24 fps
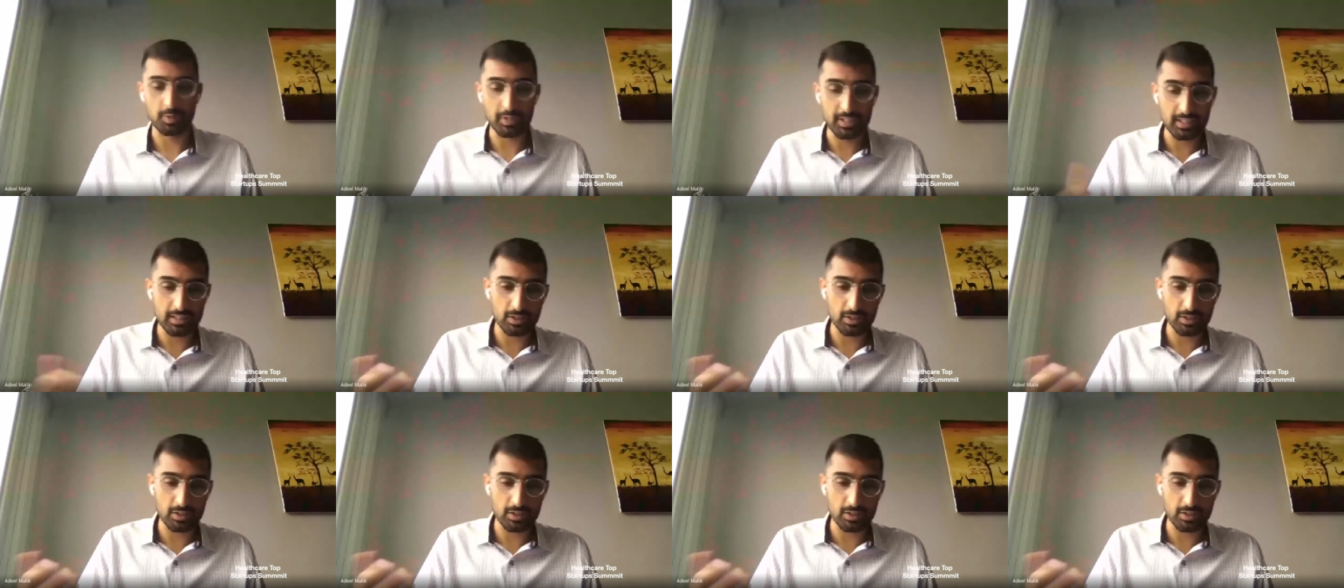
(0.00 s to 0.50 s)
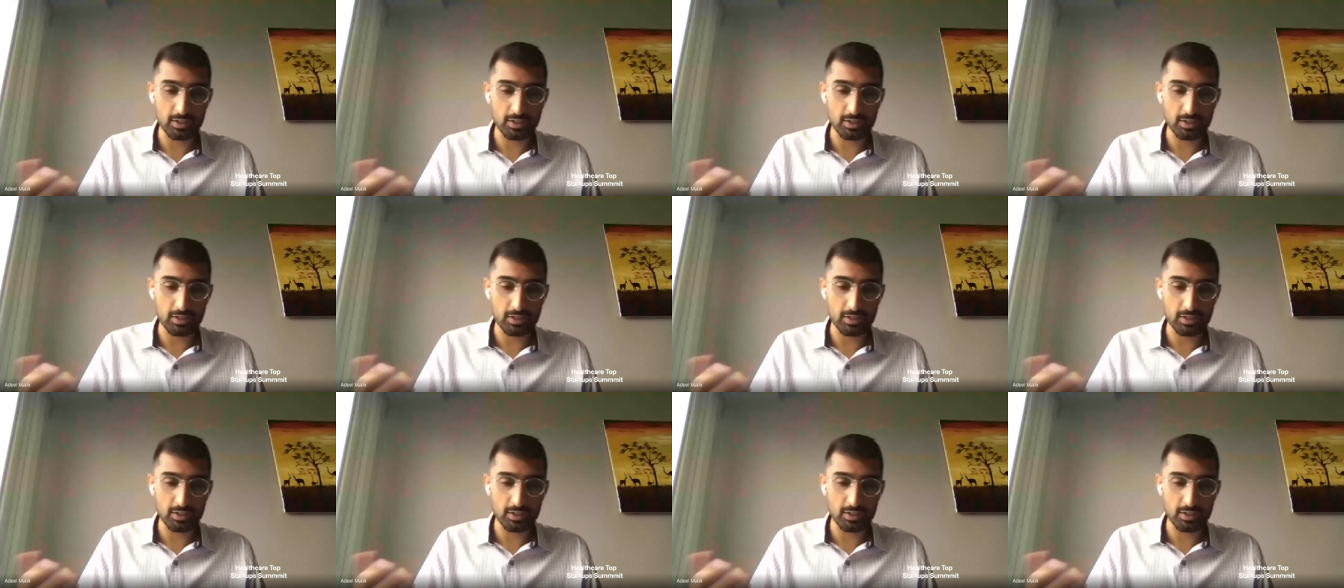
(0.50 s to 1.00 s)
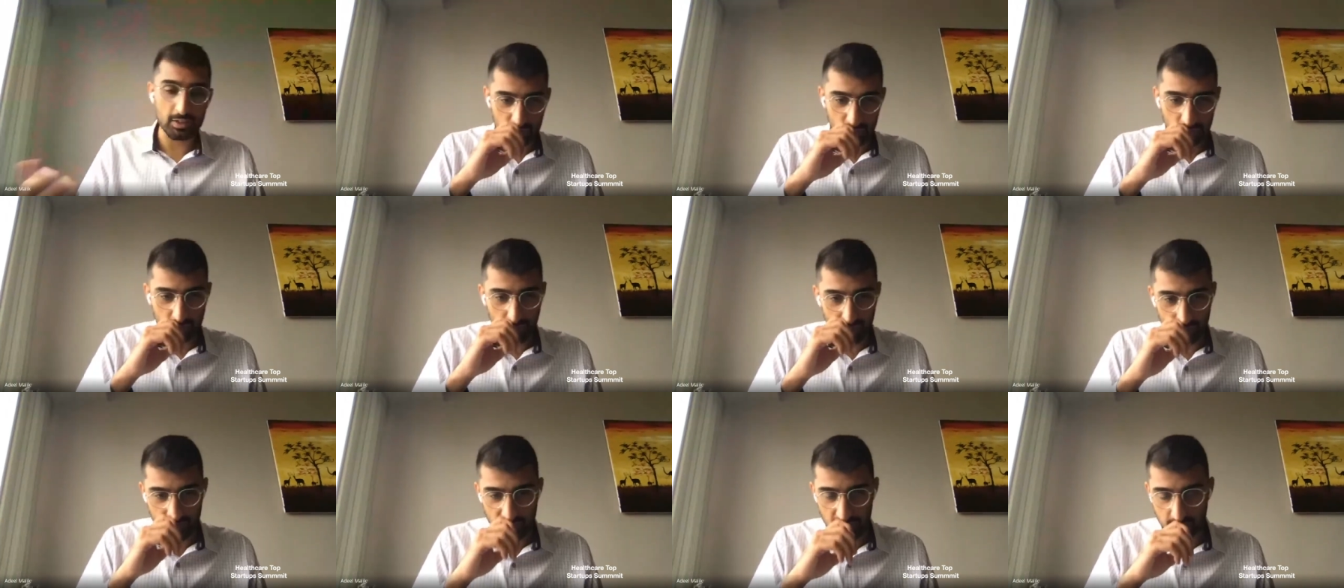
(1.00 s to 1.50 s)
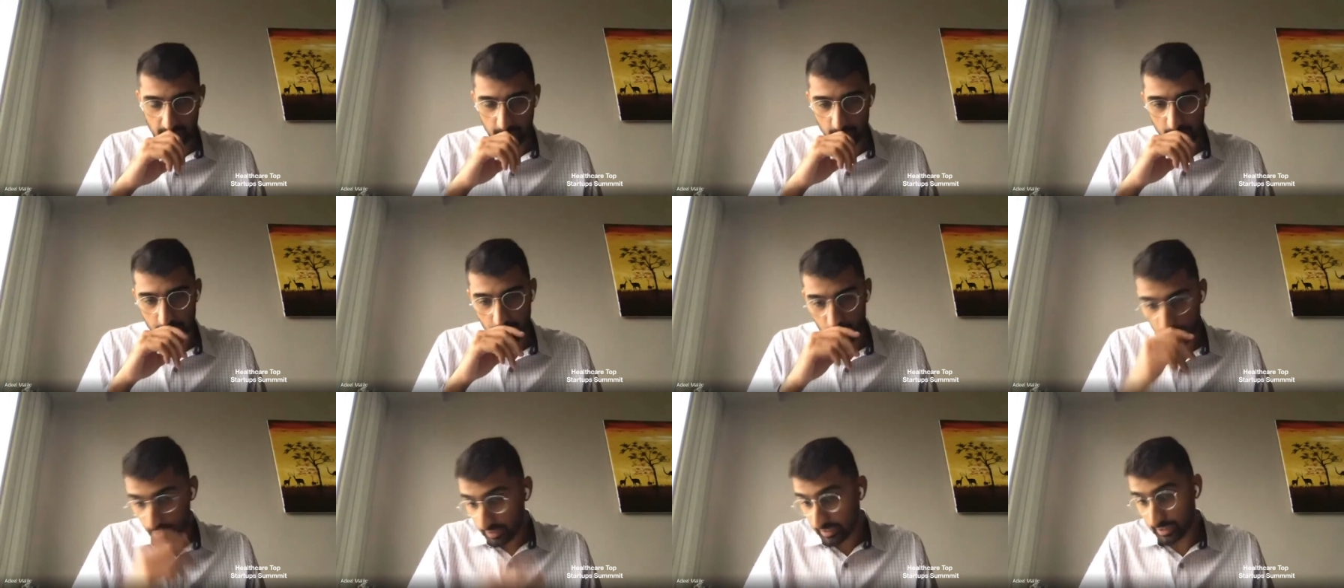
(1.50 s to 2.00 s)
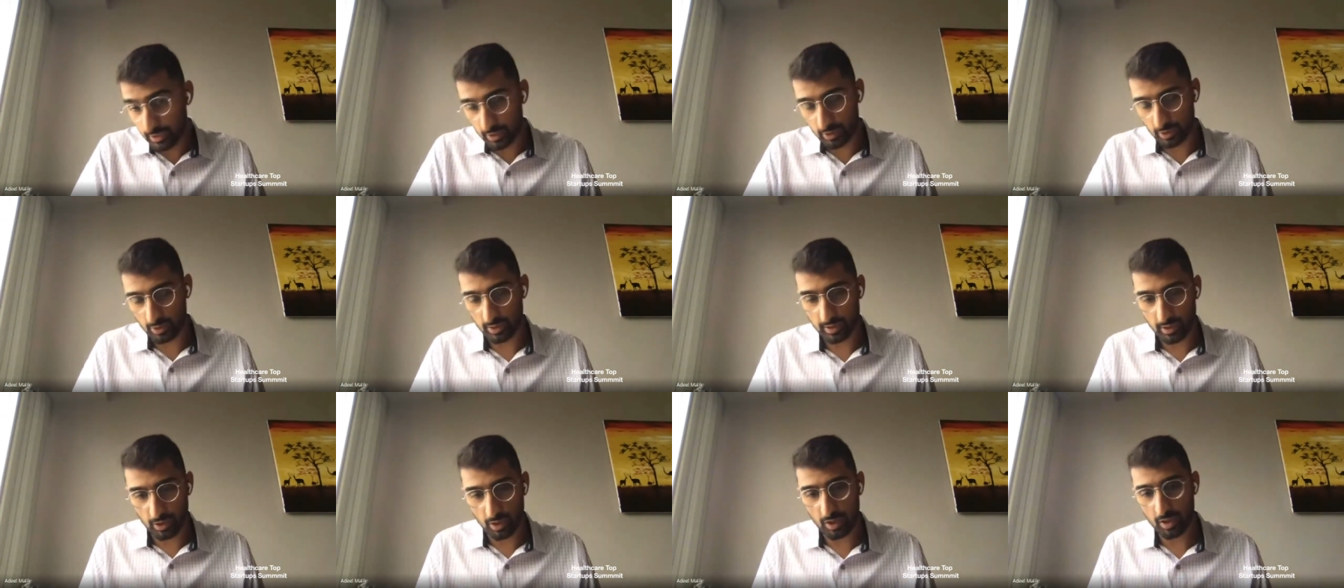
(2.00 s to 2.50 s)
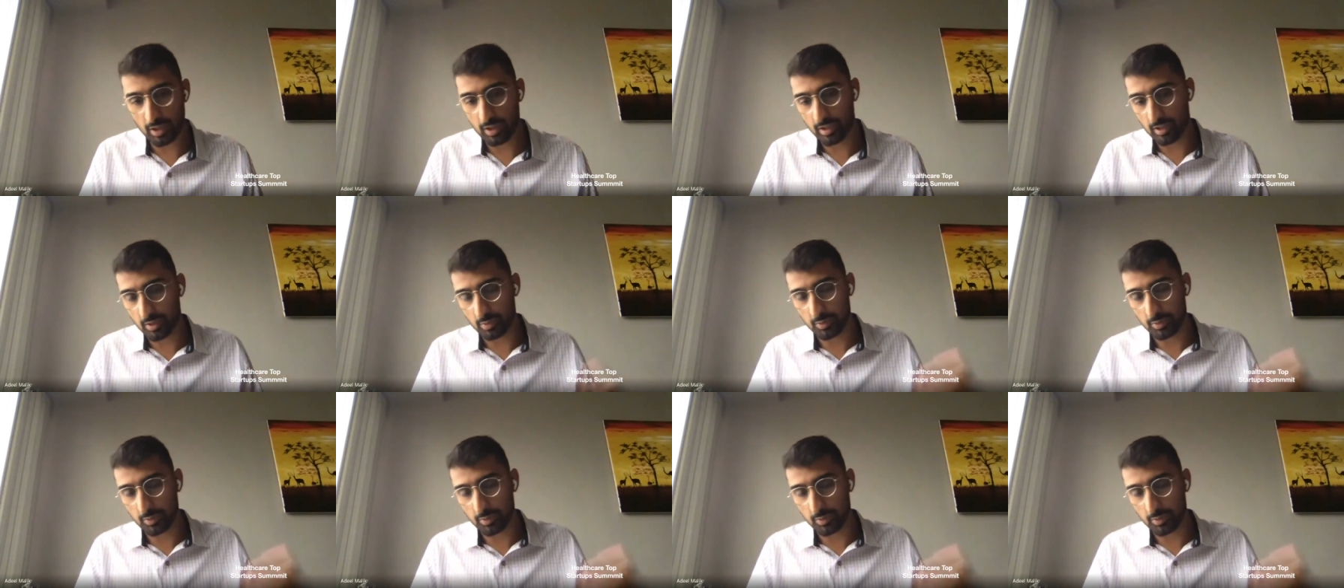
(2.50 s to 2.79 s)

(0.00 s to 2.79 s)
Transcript: We did strike an initial customer pretty early on,